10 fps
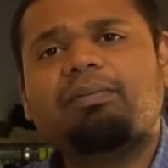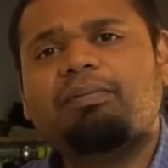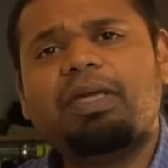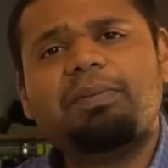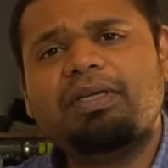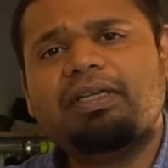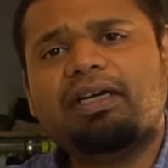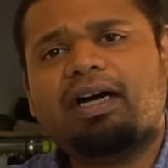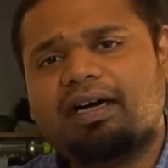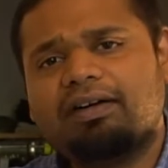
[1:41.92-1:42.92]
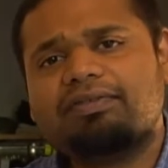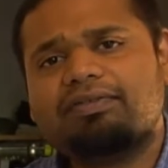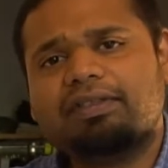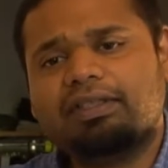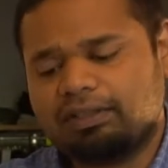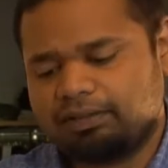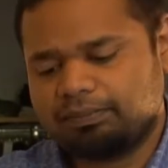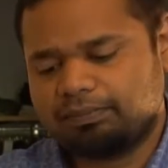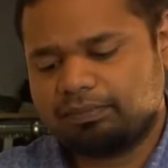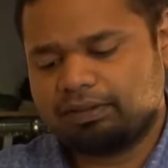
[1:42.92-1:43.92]
maybe half a
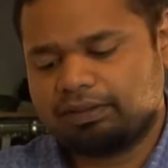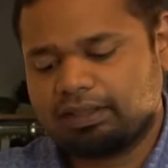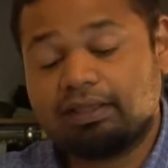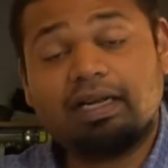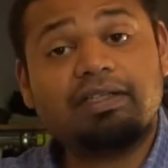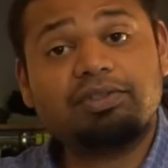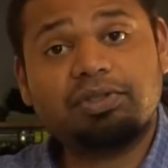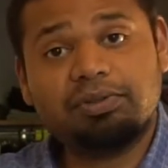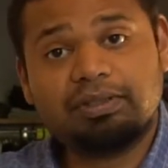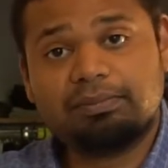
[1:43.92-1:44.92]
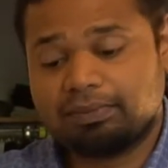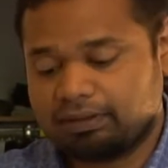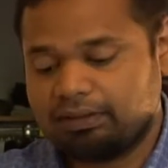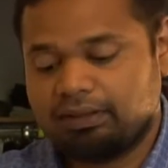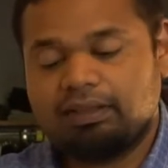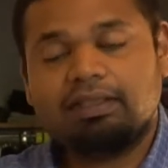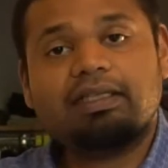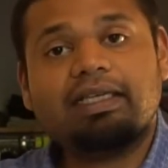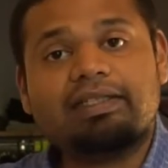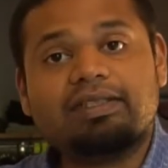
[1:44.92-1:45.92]
large cucumber
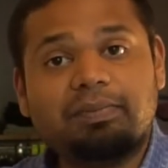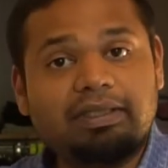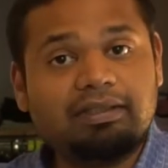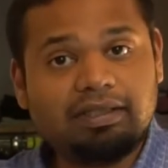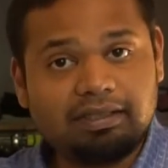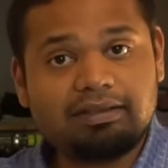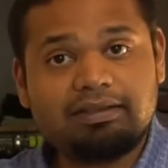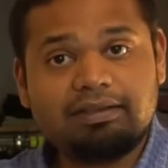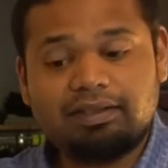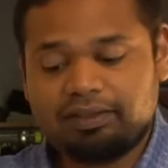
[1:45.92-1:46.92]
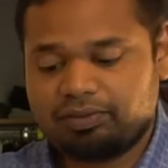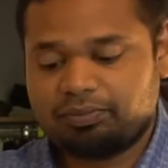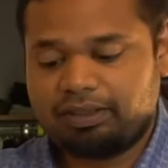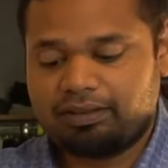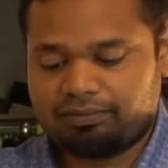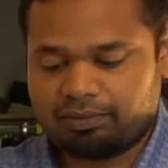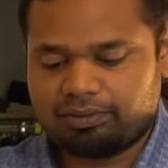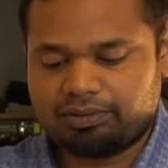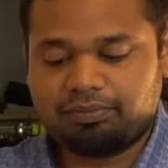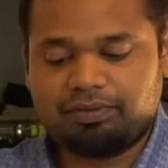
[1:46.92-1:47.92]
that's been cut this way. Of
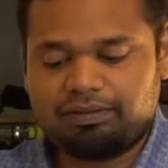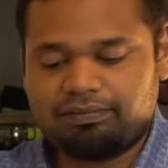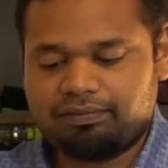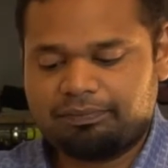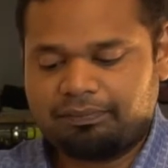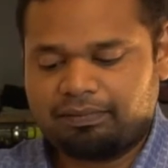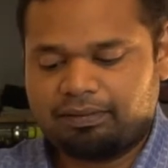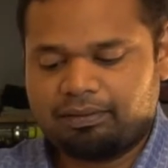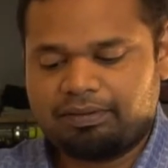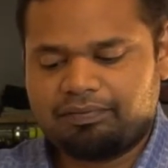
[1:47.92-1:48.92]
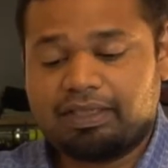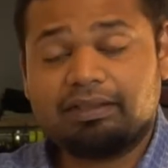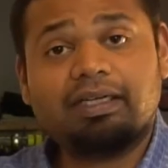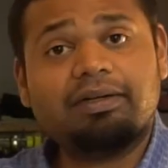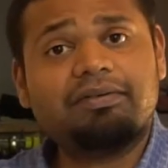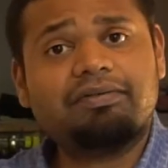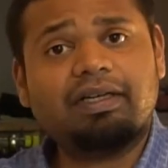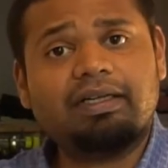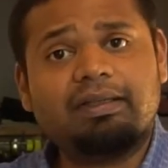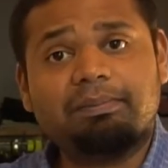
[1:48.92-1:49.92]
course, we've done kind of
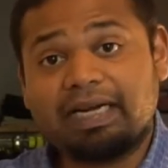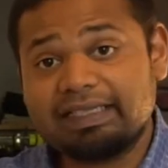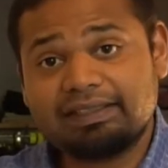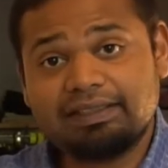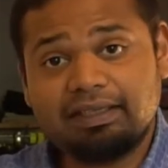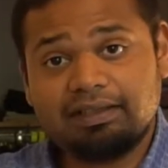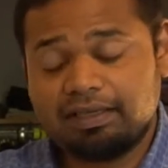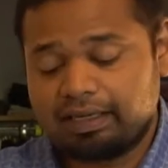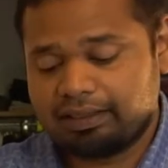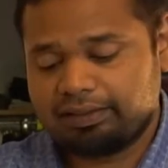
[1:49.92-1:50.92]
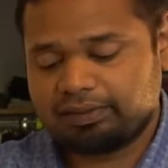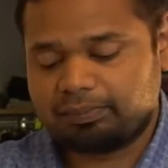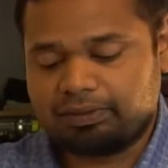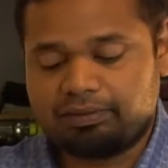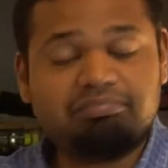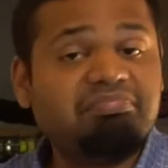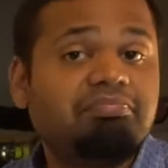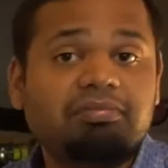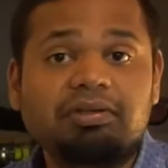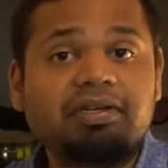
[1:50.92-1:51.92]
like a matchstick dice, but
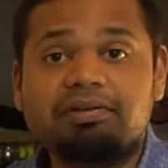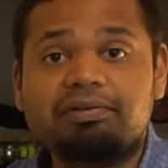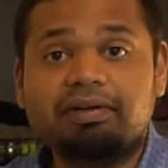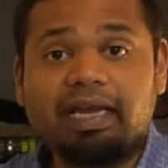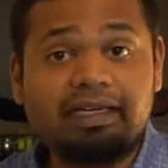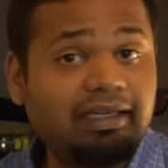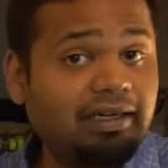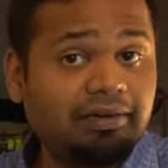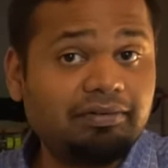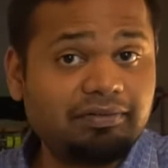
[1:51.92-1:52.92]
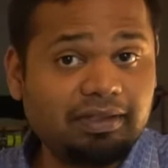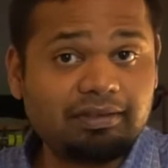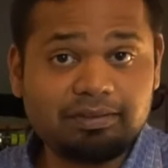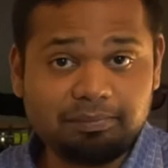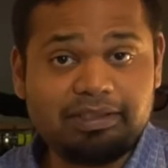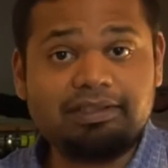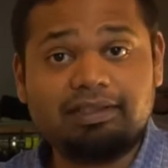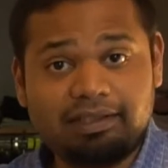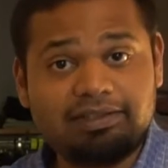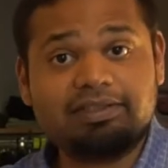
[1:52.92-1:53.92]
you can do any kind of cut.
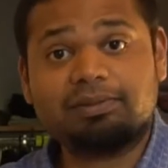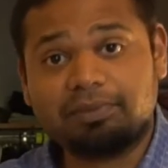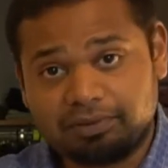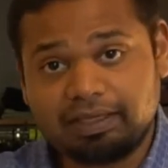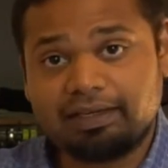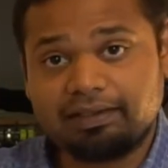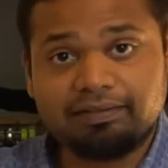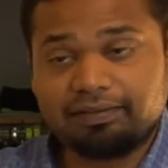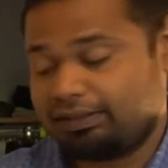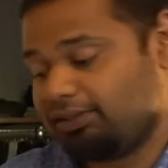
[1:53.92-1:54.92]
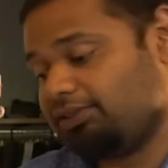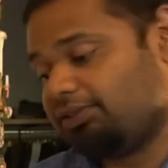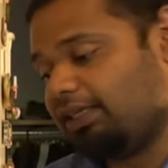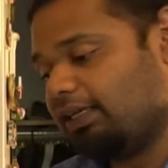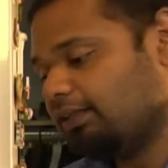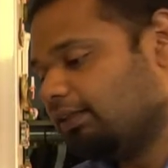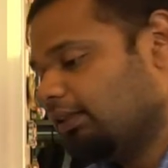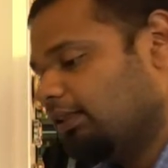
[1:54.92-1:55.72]
Basically, it's just about getting the veggies together.